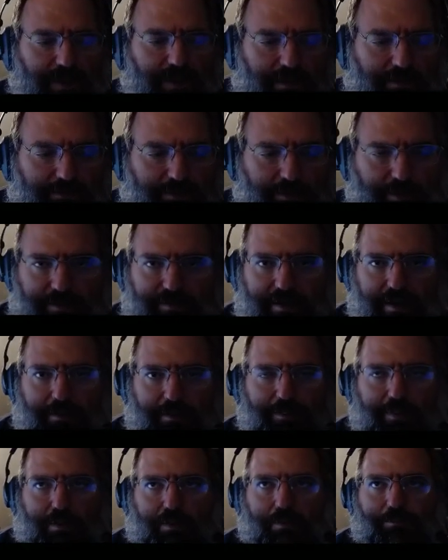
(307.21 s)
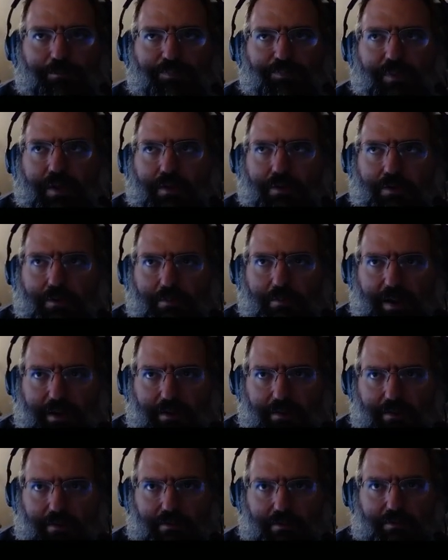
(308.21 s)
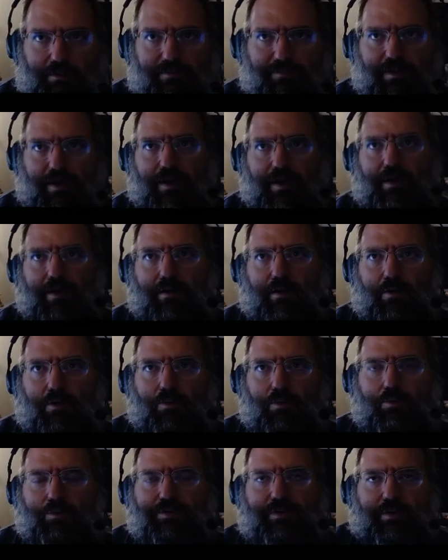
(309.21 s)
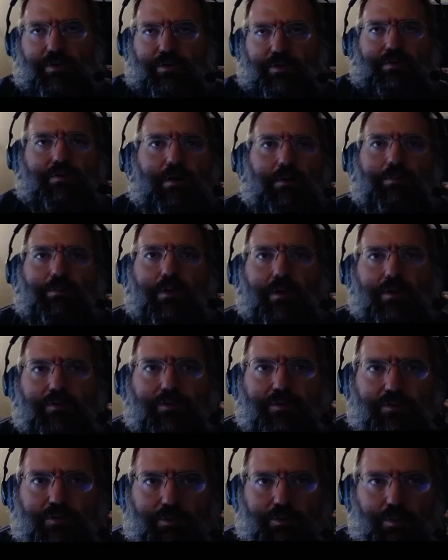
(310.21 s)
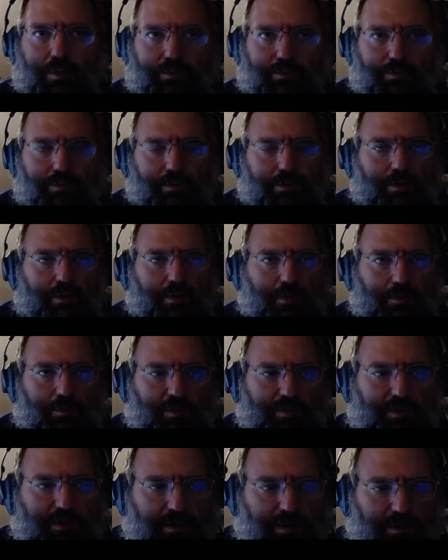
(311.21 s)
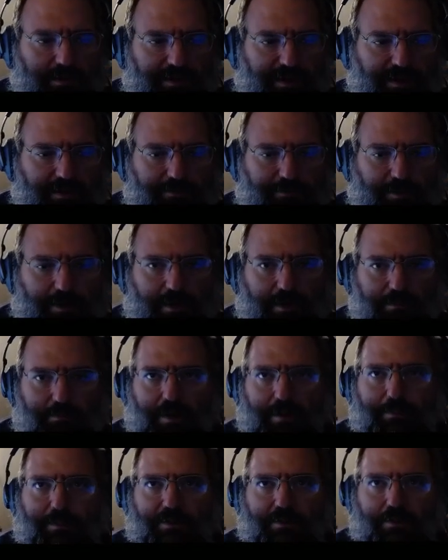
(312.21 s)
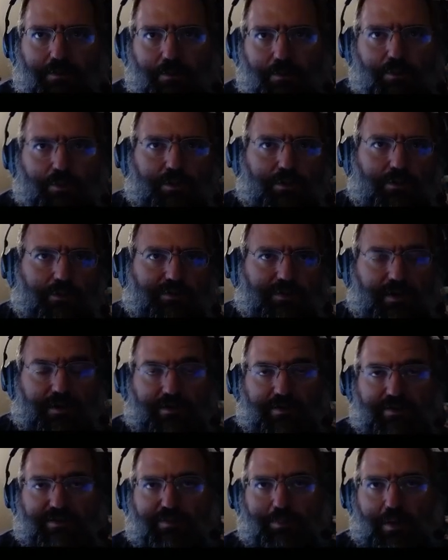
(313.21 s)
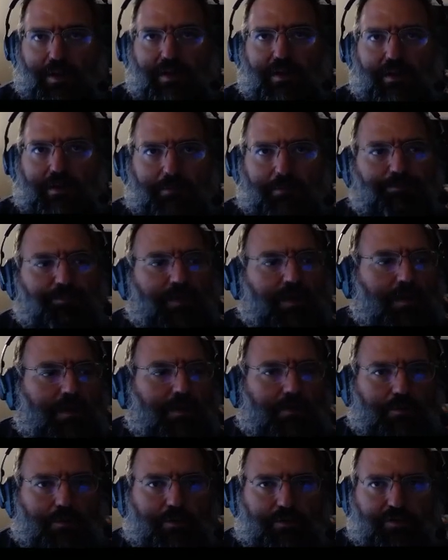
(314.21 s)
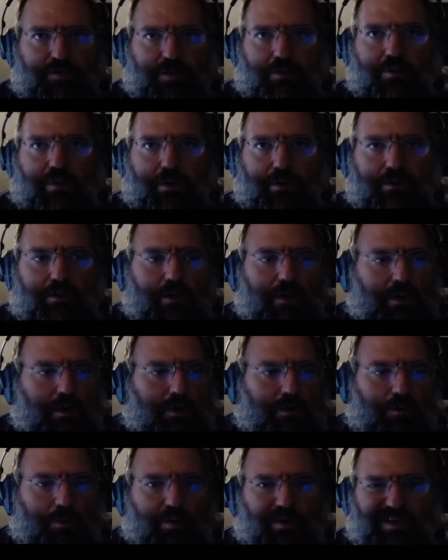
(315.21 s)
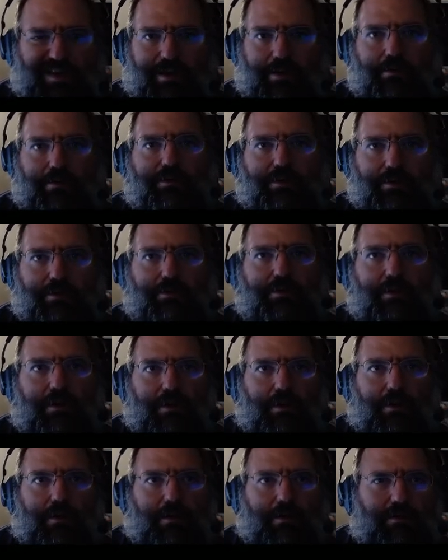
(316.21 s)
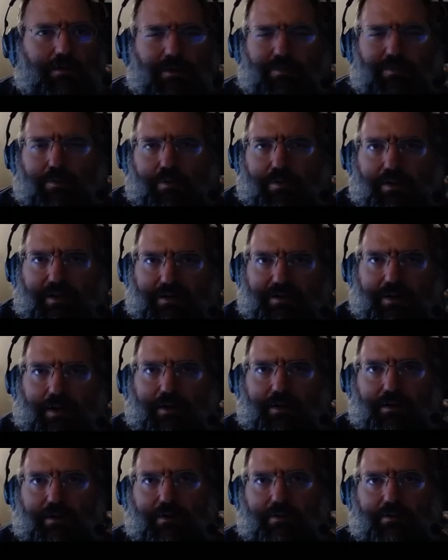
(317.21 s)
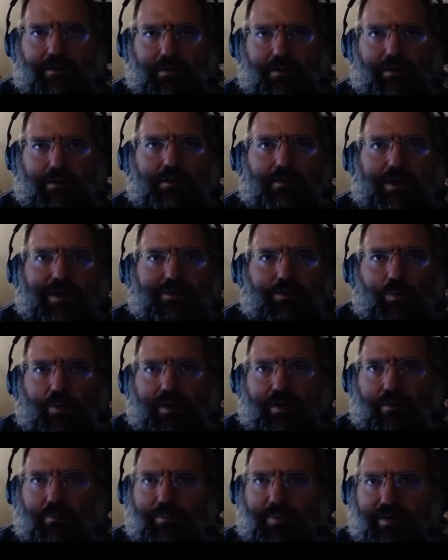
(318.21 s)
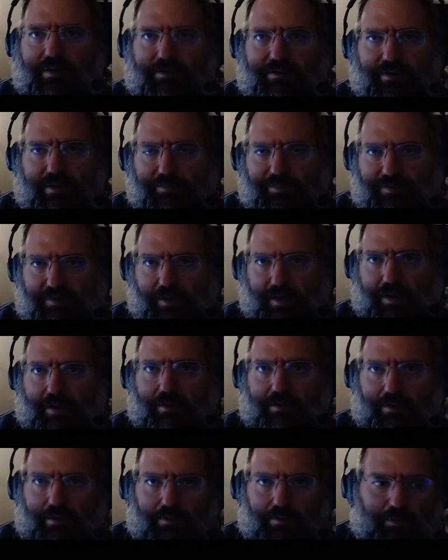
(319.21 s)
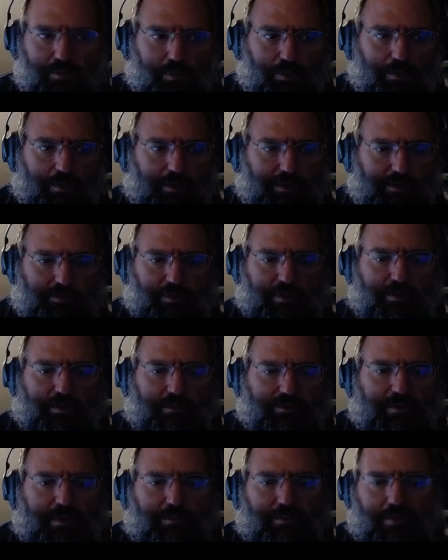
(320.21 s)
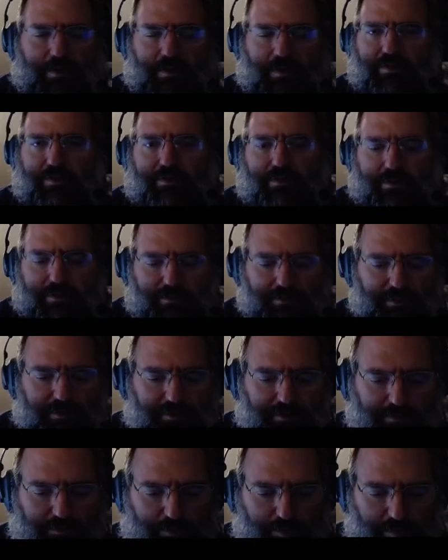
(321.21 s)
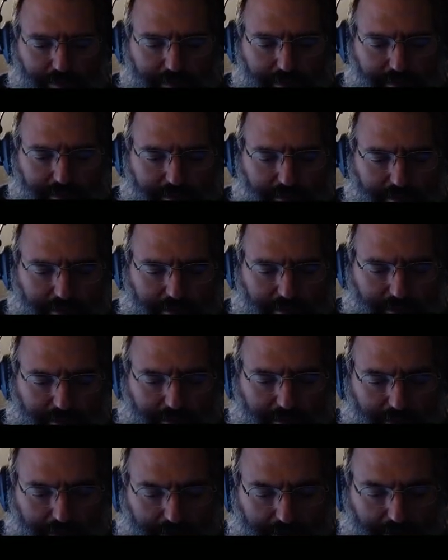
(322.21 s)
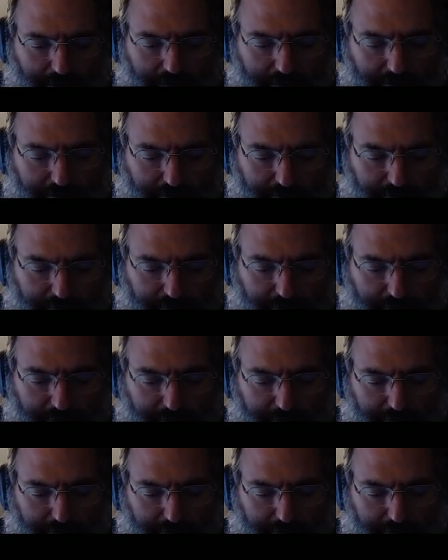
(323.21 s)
For example, you may define a whole series of operations you want to occur within a data frame, but up until the point you say display it or show it or count it, you haven't really done anything. And that's why it'll be sub-second for each one of those operations, because nothing's really occurring just yet.